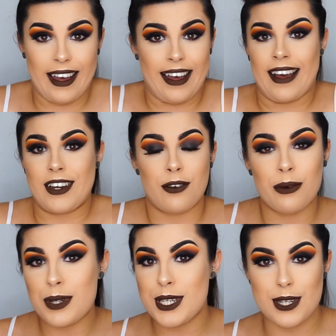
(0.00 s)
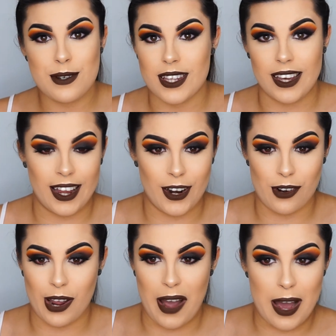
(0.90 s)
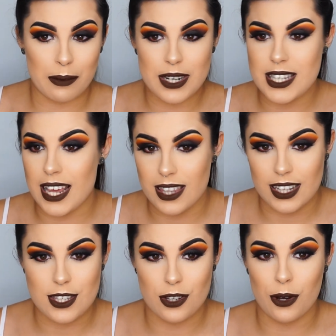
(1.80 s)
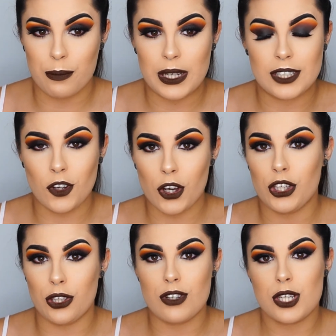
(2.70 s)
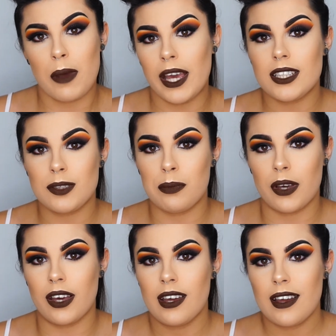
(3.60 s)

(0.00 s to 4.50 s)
I don't know what to do with it. I don't know how I'm going to set things up, but it's not a huge space, but